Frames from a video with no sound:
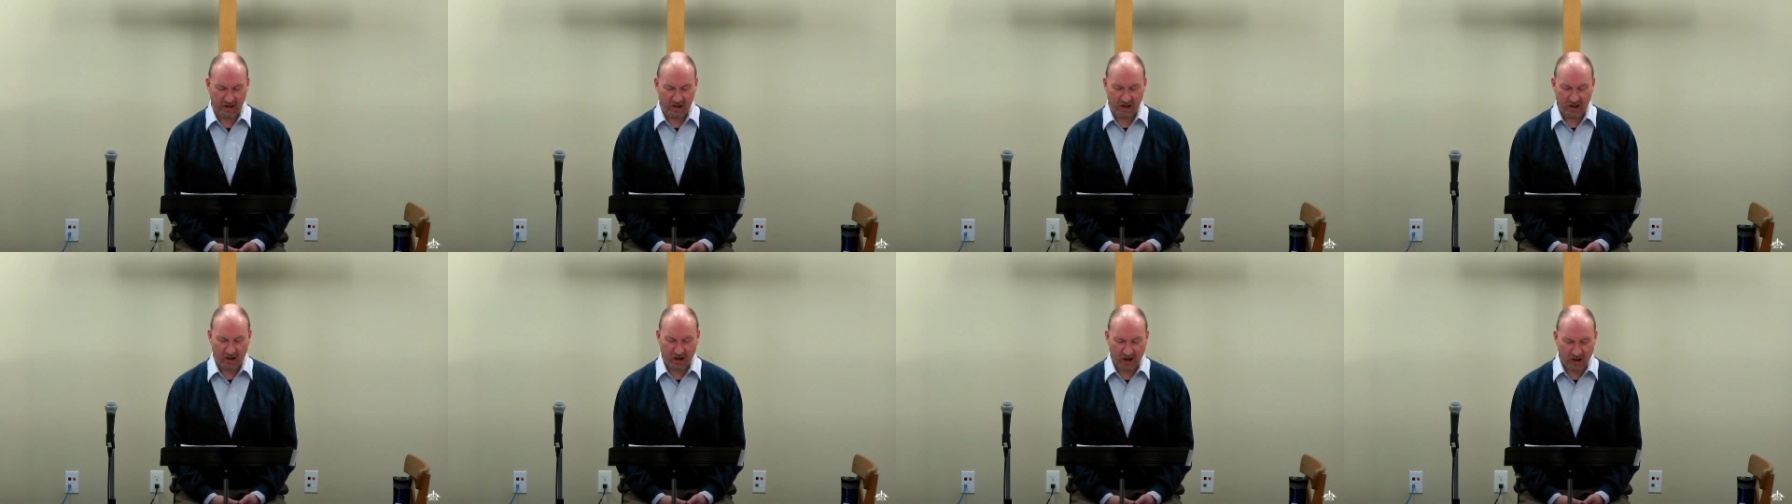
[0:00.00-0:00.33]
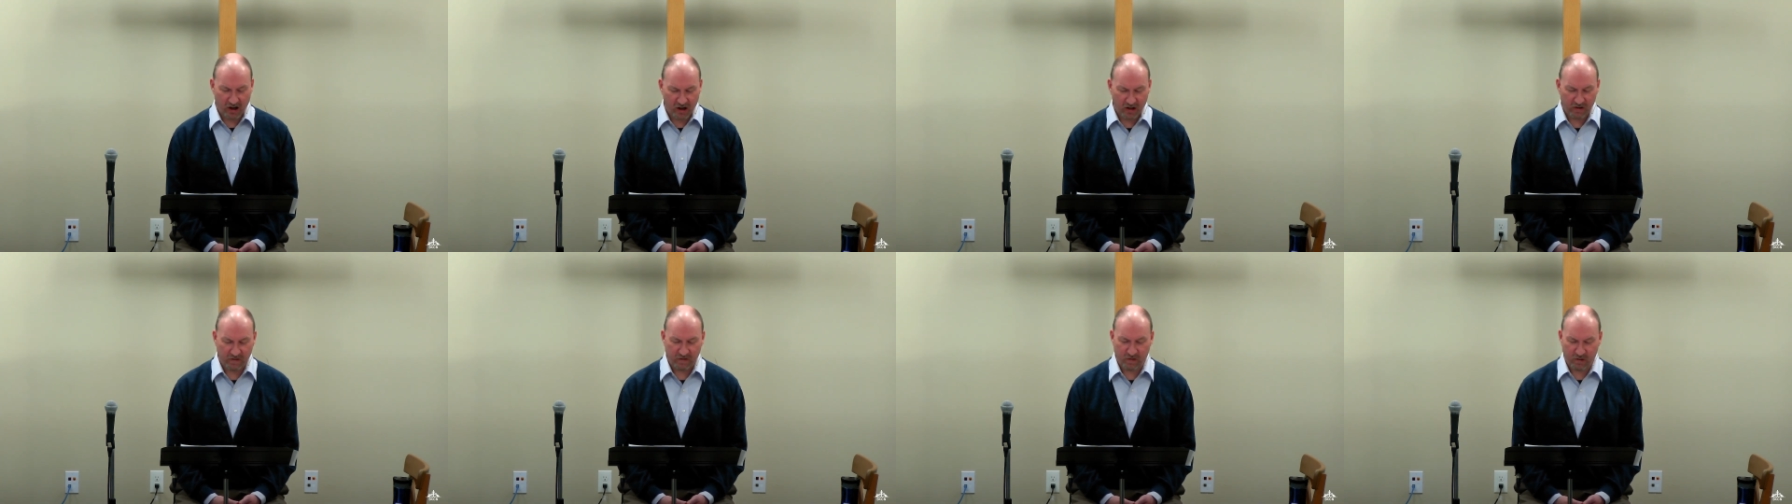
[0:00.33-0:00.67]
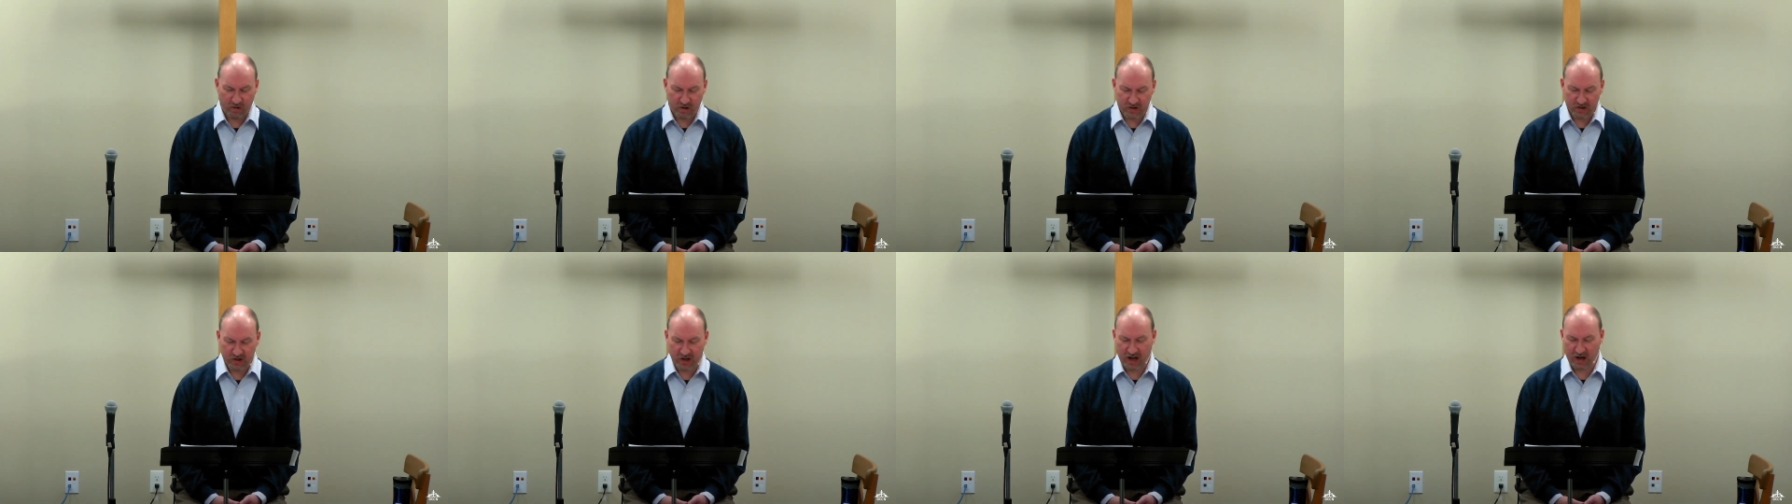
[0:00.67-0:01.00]
all four
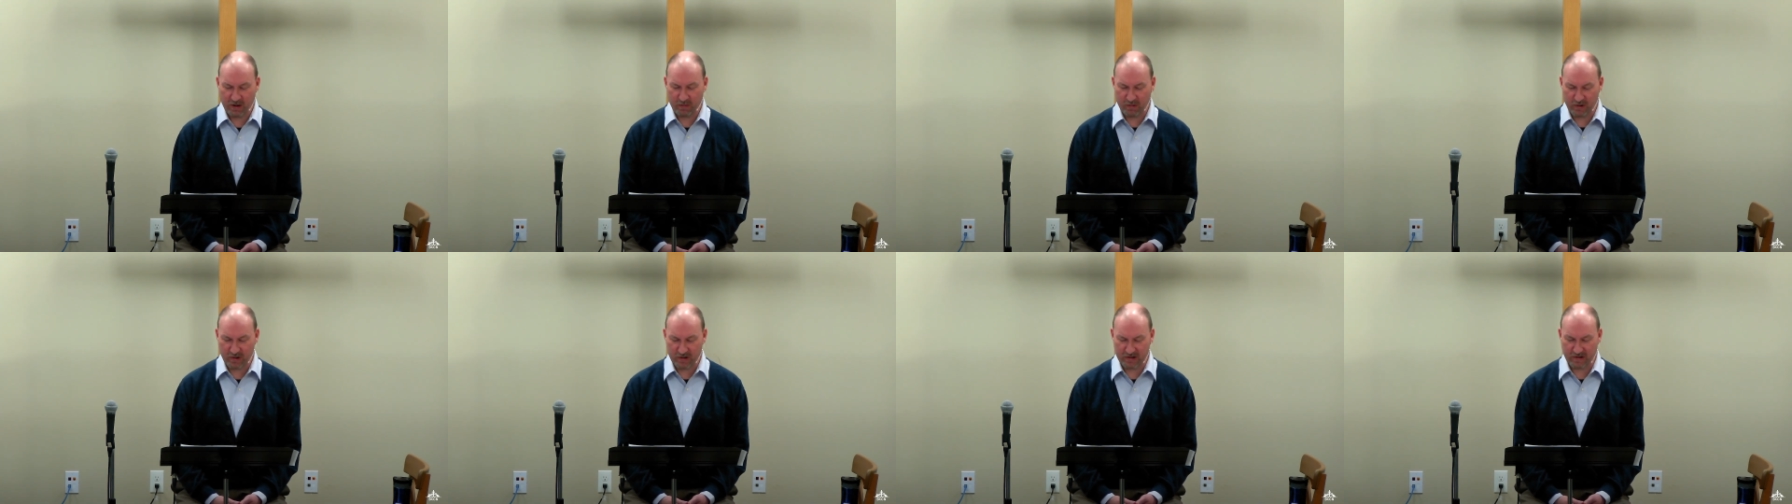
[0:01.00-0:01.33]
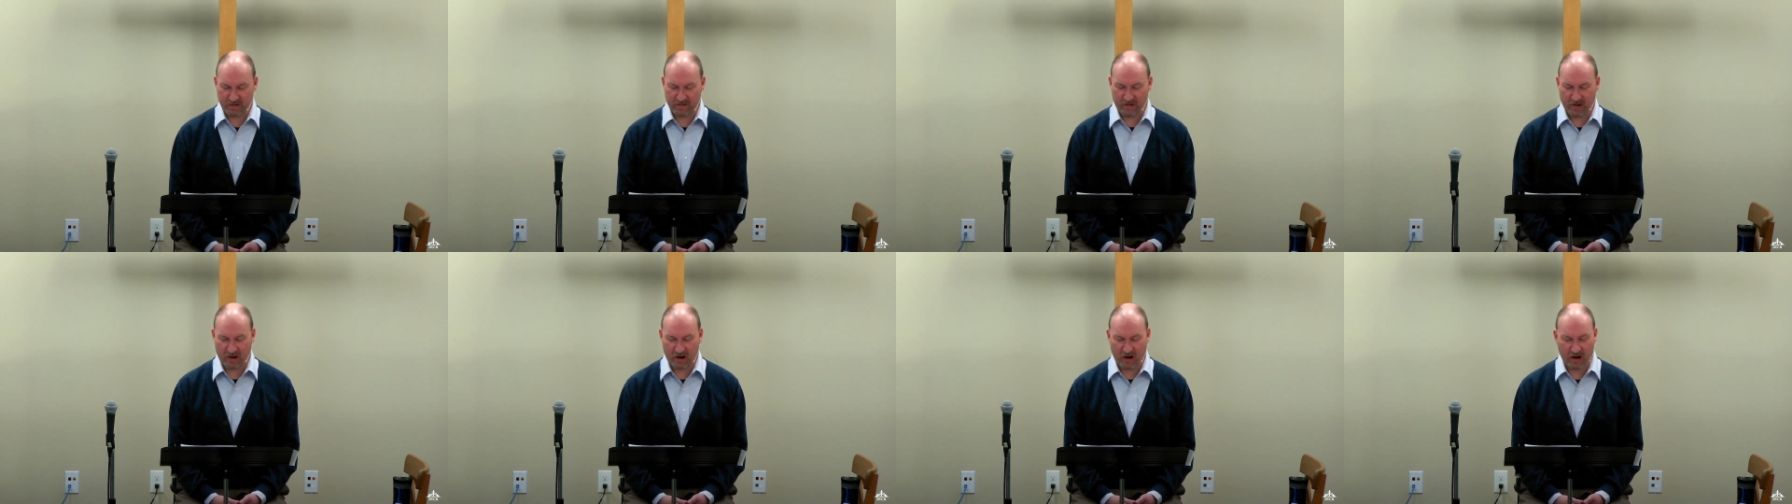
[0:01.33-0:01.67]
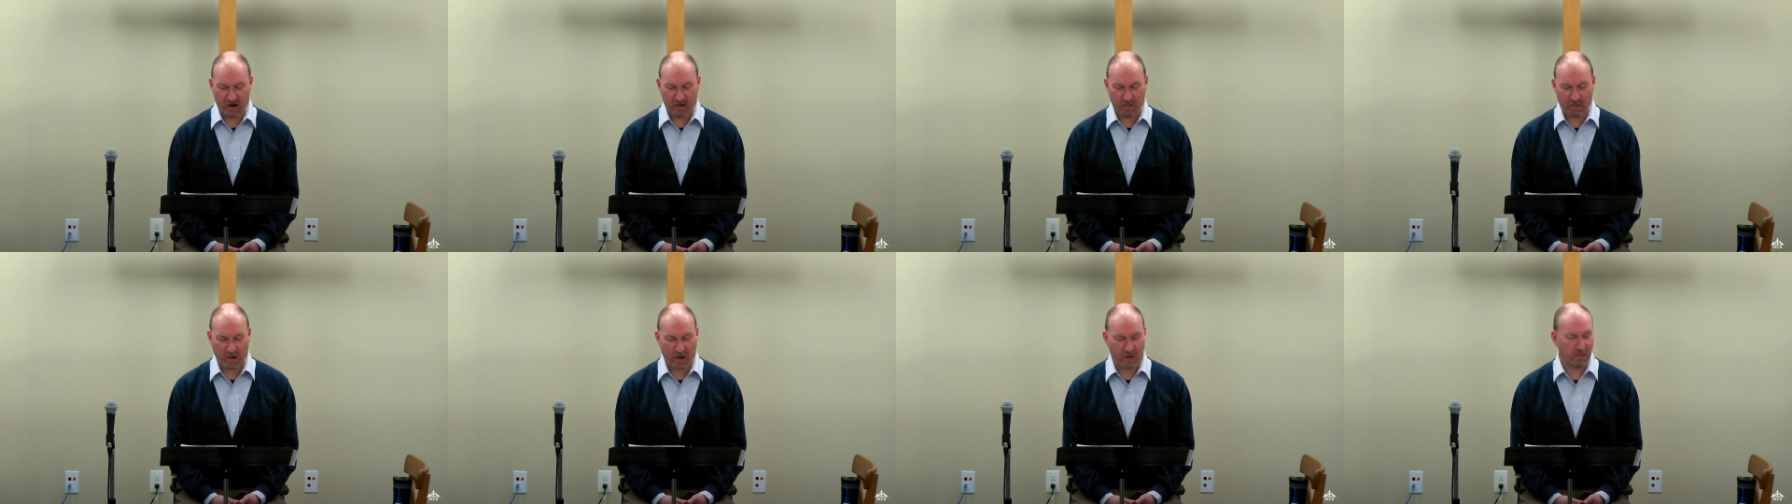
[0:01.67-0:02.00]
chambers of the heart
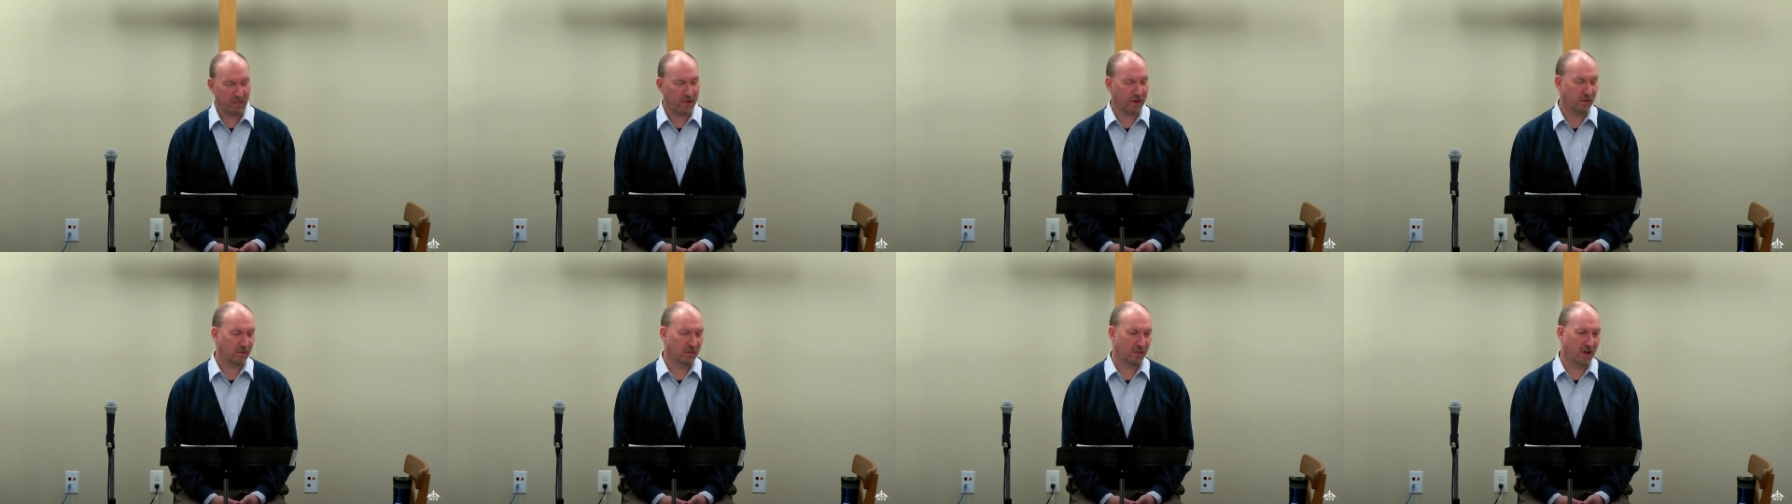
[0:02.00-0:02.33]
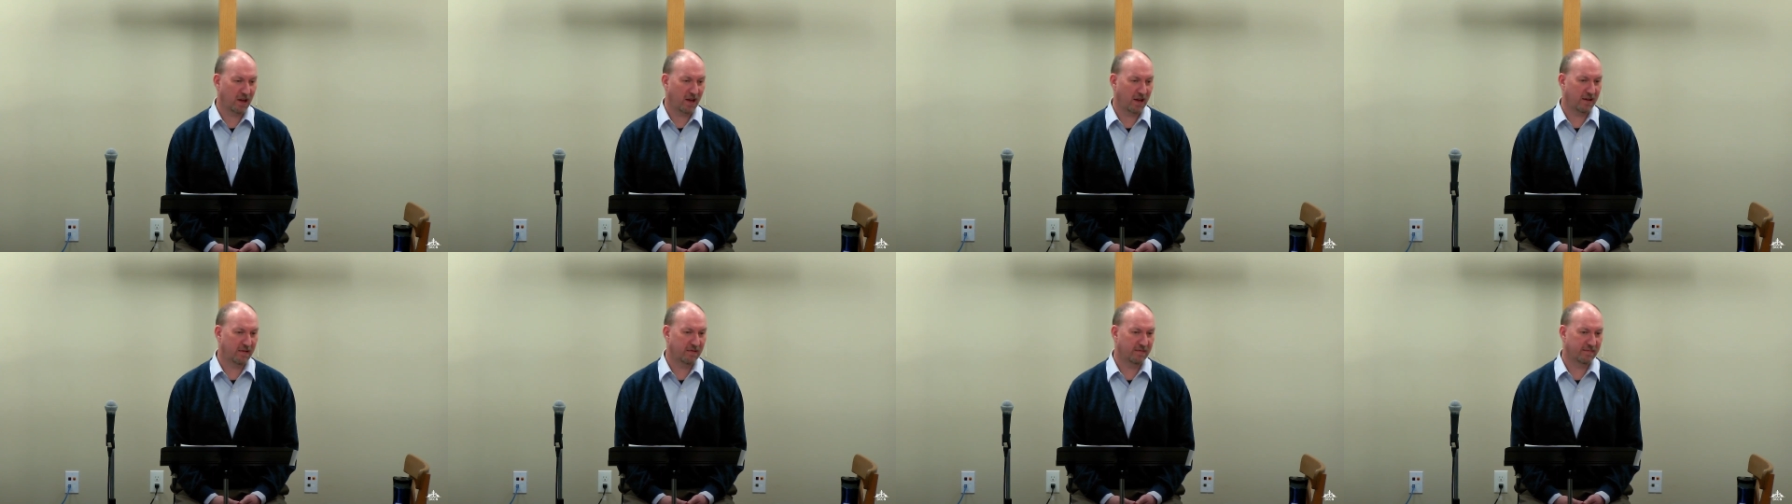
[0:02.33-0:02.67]
pumping blood.